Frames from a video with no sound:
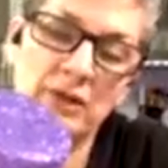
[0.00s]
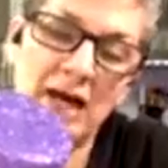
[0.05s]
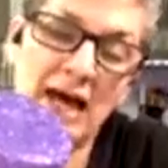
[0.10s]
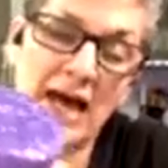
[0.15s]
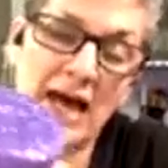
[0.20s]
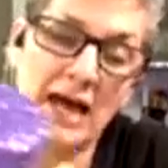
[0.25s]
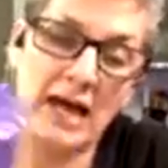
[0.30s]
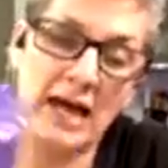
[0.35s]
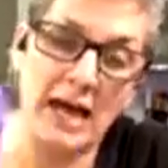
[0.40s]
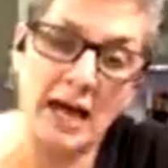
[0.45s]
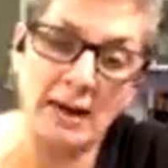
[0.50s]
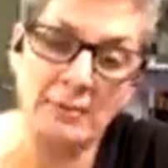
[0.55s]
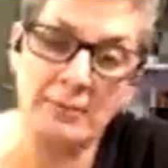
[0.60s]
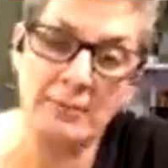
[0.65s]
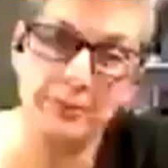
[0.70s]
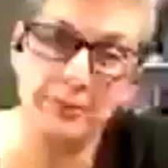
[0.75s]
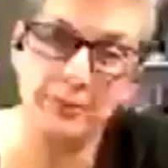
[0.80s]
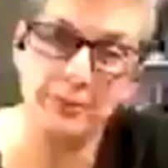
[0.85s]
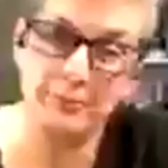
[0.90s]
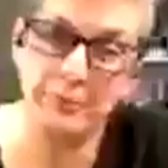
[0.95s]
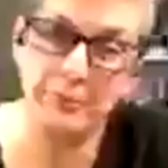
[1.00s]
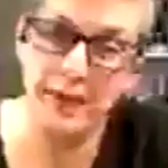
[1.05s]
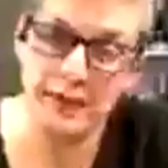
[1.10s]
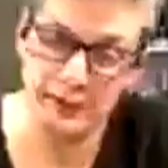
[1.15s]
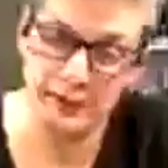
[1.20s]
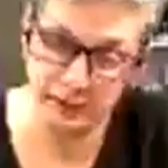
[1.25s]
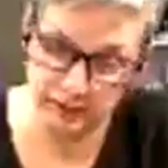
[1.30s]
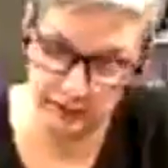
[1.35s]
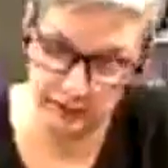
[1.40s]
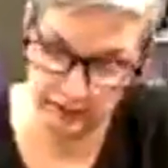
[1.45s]
I have a
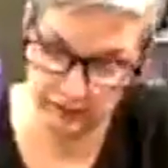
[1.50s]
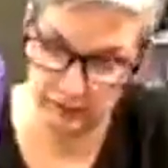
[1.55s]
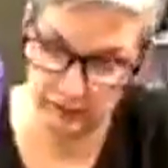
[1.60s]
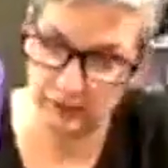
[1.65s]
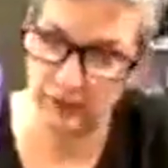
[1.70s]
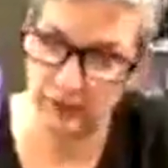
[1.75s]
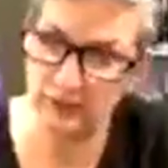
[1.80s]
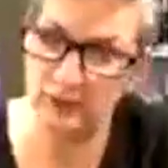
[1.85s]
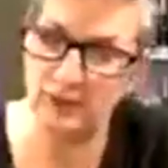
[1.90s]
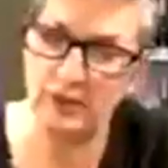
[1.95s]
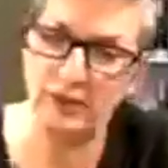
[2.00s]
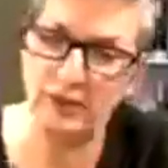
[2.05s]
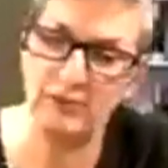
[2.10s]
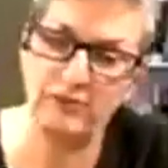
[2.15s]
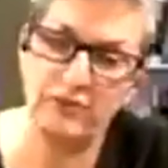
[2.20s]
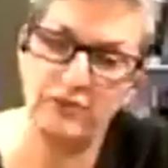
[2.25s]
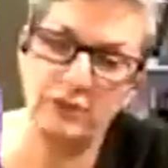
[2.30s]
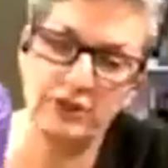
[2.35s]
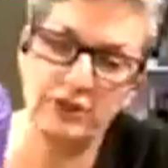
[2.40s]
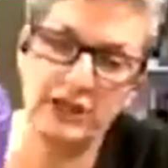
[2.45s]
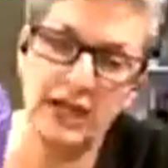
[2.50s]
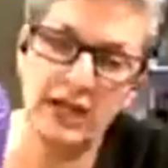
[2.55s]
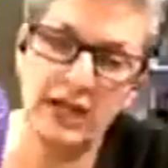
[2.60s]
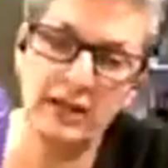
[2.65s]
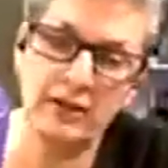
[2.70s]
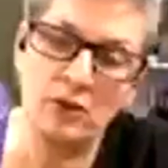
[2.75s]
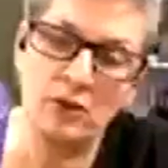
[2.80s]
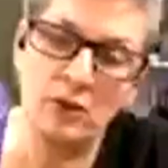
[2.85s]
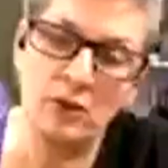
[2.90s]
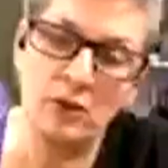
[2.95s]
vinyl for
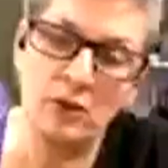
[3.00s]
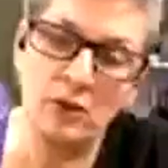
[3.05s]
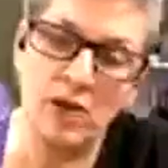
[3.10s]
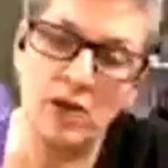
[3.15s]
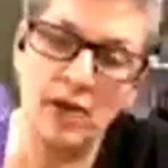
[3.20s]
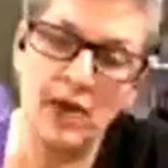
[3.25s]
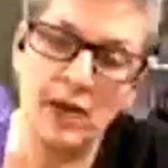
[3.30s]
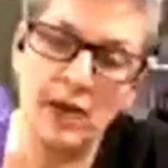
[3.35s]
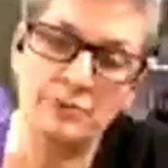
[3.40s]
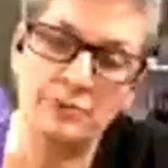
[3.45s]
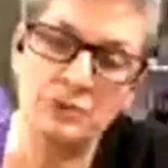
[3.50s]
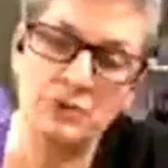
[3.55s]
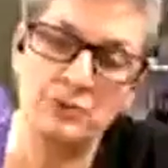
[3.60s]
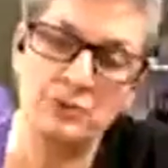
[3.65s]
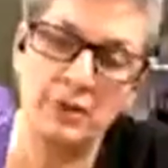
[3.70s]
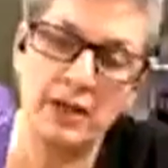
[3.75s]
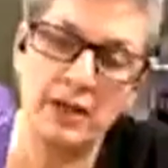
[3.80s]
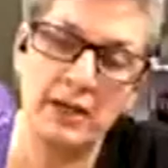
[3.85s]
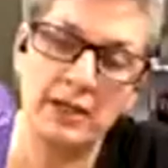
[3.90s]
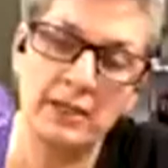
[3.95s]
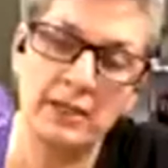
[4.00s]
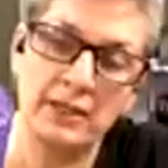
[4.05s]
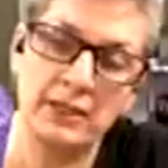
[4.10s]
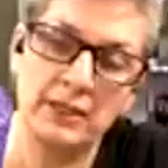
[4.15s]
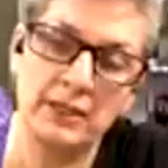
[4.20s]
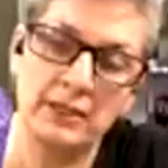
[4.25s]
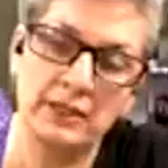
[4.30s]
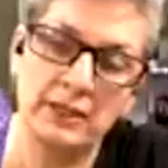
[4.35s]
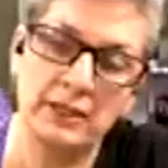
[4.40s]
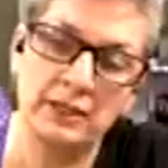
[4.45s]
that, or I have to
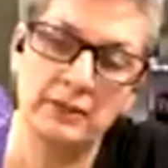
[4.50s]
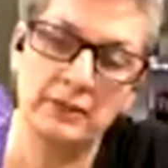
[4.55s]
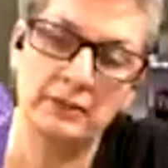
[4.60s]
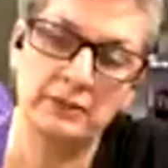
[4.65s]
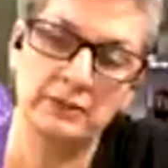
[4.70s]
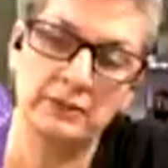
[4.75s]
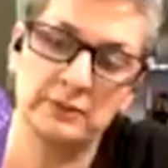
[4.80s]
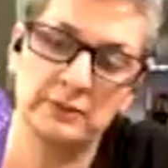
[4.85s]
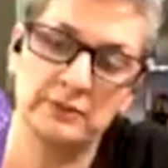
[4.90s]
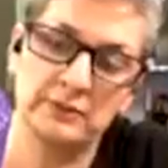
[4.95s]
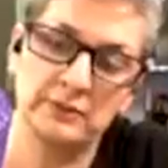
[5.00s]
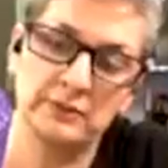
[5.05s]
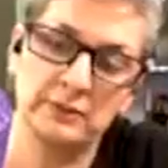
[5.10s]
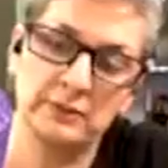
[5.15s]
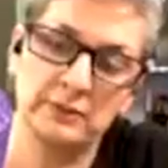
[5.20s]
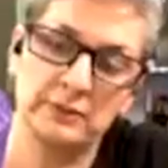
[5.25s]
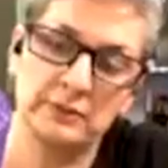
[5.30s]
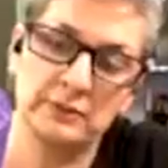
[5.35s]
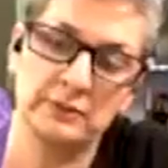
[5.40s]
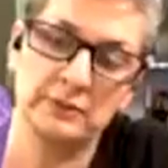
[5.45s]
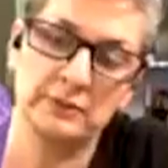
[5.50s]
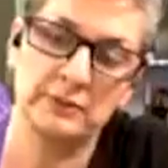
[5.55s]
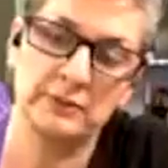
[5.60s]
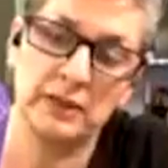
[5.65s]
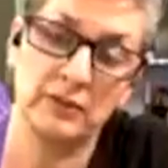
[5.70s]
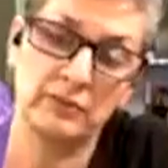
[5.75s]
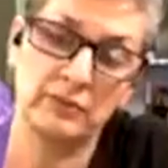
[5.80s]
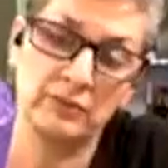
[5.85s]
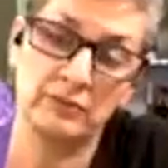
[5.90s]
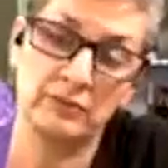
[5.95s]
buy the.
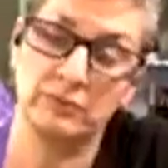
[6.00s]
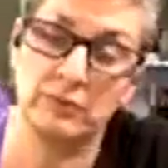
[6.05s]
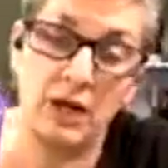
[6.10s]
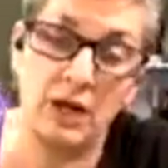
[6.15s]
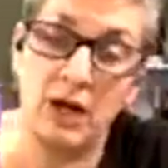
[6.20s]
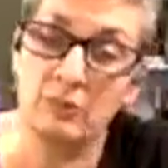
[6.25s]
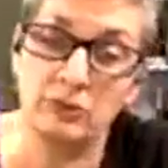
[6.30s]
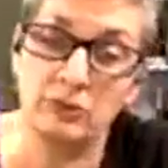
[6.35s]
How